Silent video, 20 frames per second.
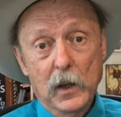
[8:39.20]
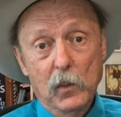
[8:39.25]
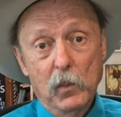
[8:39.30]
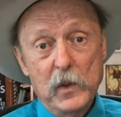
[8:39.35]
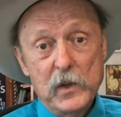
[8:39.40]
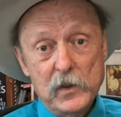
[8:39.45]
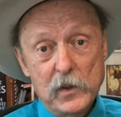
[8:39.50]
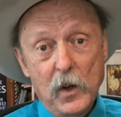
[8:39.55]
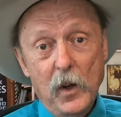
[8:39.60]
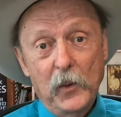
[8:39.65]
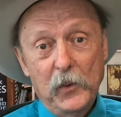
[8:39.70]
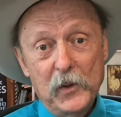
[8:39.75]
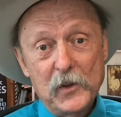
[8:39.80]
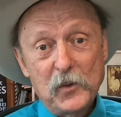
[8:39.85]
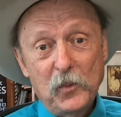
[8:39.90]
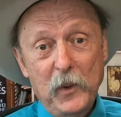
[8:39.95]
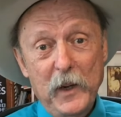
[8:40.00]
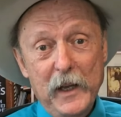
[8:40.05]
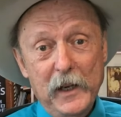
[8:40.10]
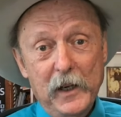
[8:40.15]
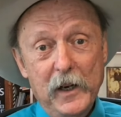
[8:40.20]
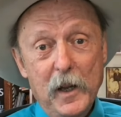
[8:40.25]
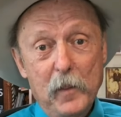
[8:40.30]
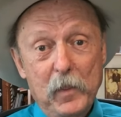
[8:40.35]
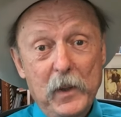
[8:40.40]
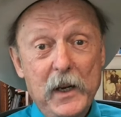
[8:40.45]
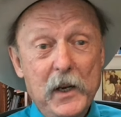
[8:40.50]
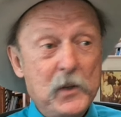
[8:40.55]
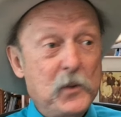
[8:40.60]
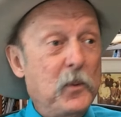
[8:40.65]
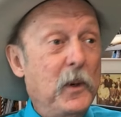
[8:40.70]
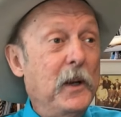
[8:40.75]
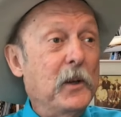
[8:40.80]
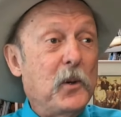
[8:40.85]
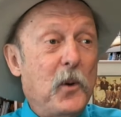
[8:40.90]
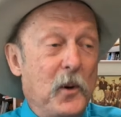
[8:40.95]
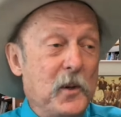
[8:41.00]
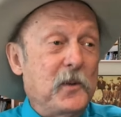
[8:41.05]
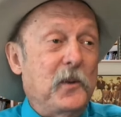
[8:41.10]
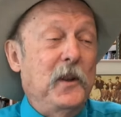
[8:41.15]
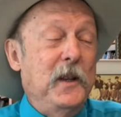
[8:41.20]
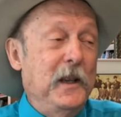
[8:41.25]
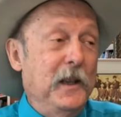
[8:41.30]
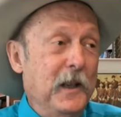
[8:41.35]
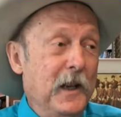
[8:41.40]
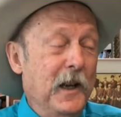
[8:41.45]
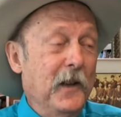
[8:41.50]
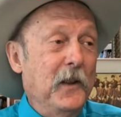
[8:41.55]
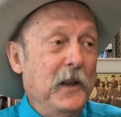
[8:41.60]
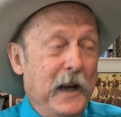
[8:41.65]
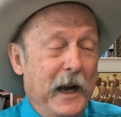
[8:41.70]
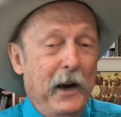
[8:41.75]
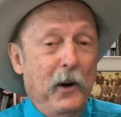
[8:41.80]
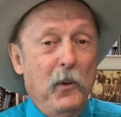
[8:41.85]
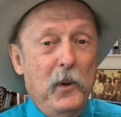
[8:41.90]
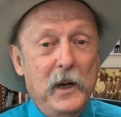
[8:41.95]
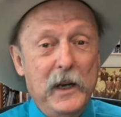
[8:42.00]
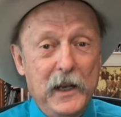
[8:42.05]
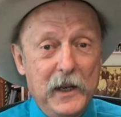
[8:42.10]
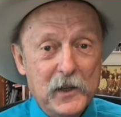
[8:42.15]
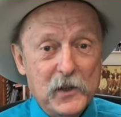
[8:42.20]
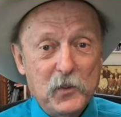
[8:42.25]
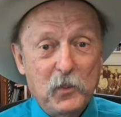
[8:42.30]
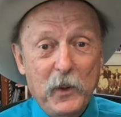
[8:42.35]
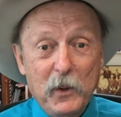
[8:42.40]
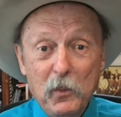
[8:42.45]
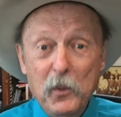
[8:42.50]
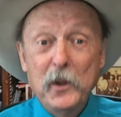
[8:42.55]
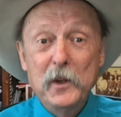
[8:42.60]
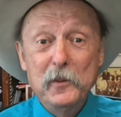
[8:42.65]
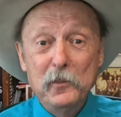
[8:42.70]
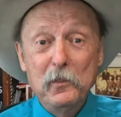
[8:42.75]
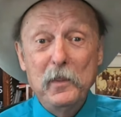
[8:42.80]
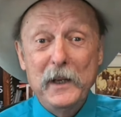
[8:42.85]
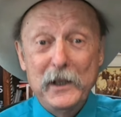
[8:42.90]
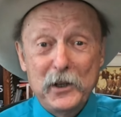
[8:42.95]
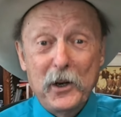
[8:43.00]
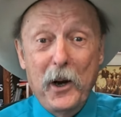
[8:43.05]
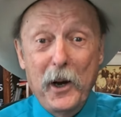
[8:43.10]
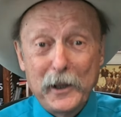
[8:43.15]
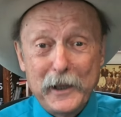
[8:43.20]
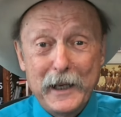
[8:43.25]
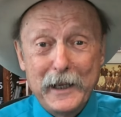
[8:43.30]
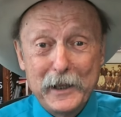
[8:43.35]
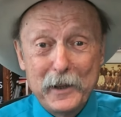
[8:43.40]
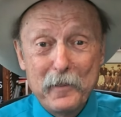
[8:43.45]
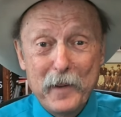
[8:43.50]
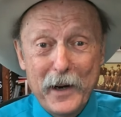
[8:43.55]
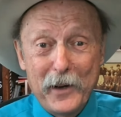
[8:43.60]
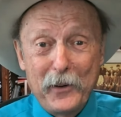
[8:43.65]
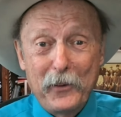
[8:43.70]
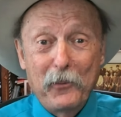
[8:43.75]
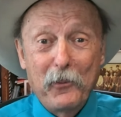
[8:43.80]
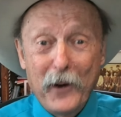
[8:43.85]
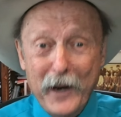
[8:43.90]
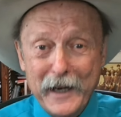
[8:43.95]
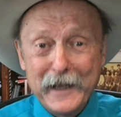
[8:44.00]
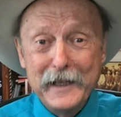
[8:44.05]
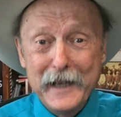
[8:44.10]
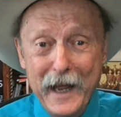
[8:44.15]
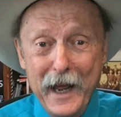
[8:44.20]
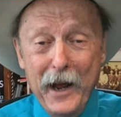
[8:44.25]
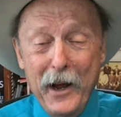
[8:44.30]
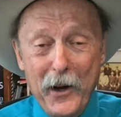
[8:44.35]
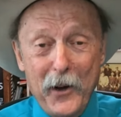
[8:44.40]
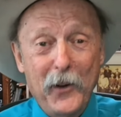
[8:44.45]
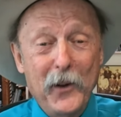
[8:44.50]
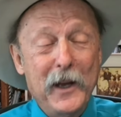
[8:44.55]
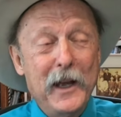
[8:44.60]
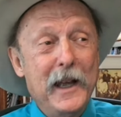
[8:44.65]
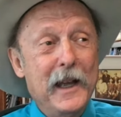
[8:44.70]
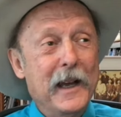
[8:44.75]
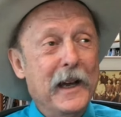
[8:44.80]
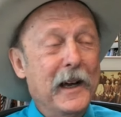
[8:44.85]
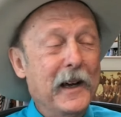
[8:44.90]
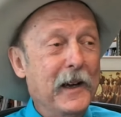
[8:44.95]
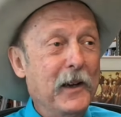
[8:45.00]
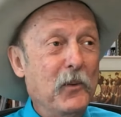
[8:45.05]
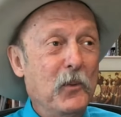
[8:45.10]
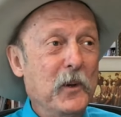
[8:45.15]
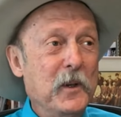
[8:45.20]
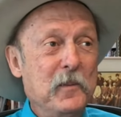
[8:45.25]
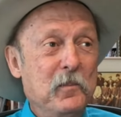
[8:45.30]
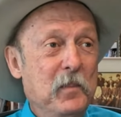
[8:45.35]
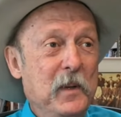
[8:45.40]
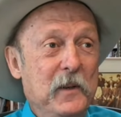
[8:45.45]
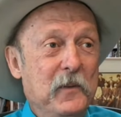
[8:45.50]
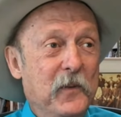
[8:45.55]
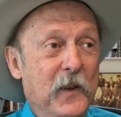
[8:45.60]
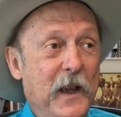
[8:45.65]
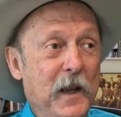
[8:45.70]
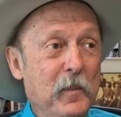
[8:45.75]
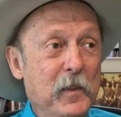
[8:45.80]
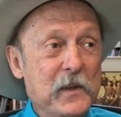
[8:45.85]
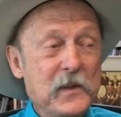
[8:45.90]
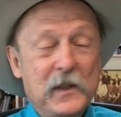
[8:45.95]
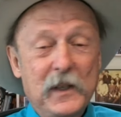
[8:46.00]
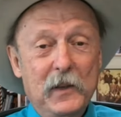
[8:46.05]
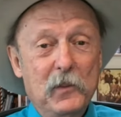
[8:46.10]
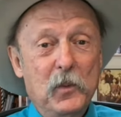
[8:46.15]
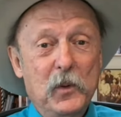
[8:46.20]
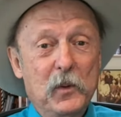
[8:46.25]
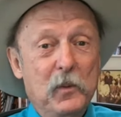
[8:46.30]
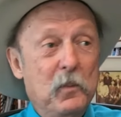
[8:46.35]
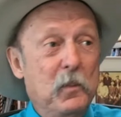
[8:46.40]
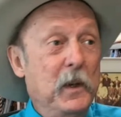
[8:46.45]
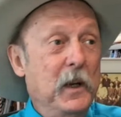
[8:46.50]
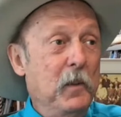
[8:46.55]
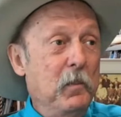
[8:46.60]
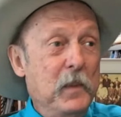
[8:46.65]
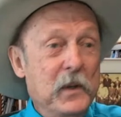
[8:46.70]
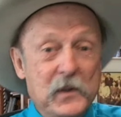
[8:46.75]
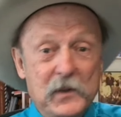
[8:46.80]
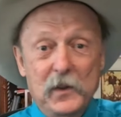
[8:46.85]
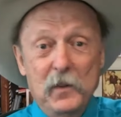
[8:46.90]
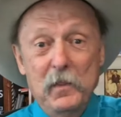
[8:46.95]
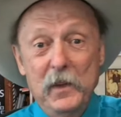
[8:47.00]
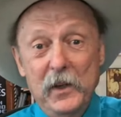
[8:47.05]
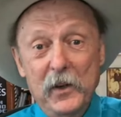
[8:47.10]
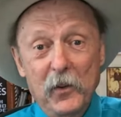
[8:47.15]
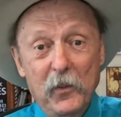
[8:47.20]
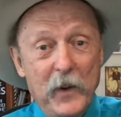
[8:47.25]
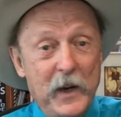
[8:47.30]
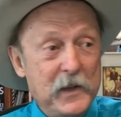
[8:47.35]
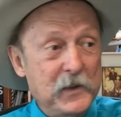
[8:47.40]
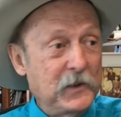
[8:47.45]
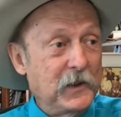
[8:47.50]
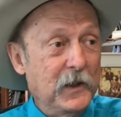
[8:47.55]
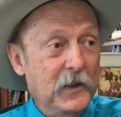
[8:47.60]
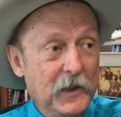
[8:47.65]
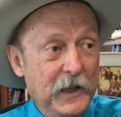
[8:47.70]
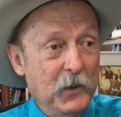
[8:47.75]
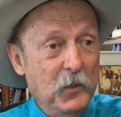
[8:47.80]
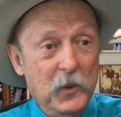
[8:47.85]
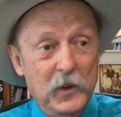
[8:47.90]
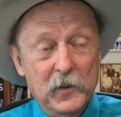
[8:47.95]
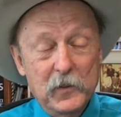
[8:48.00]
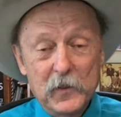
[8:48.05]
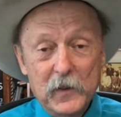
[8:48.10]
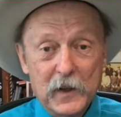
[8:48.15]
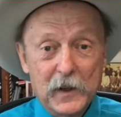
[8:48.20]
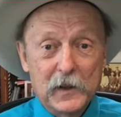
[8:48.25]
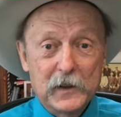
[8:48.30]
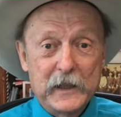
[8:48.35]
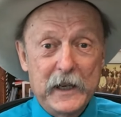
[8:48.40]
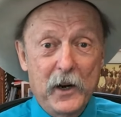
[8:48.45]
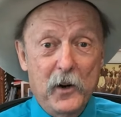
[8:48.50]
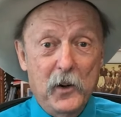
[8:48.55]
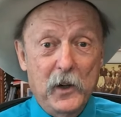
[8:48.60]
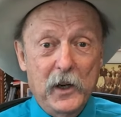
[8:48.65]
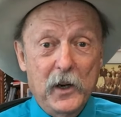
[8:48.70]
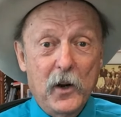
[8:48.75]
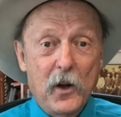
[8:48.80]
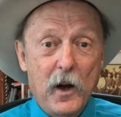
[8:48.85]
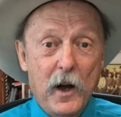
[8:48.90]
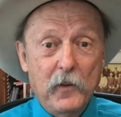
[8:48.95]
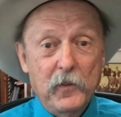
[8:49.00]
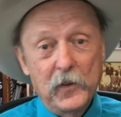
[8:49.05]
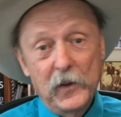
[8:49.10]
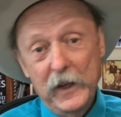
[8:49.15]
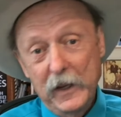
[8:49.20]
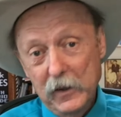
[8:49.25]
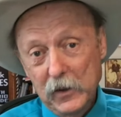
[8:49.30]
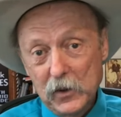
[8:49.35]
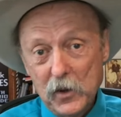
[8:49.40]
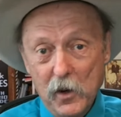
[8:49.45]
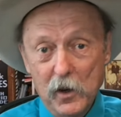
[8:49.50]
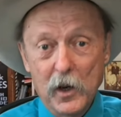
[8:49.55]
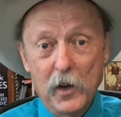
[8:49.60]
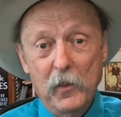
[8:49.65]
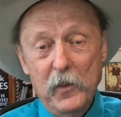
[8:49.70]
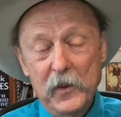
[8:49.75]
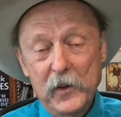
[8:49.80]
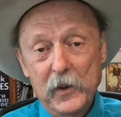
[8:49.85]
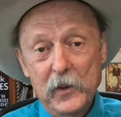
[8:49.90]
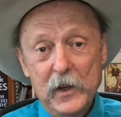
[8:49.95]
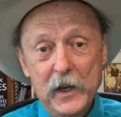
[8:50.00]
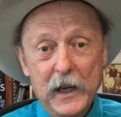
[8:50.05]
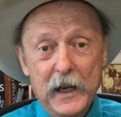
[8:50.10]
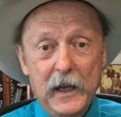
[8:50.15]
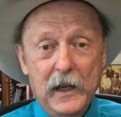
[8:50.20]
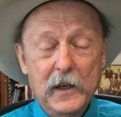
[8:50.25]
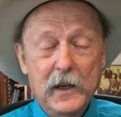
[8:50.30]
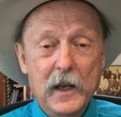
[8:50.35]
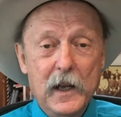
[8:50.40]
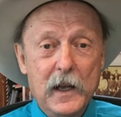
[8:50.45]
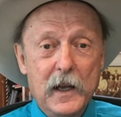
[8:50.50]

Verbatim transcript: result as we ended up in history. Of course, the irony is we wouldn't be talking about it right now. It wouldn't be famous. It would have been a misdemeanor arrest, and they would have carried it off, and they'd have gone on with their day, and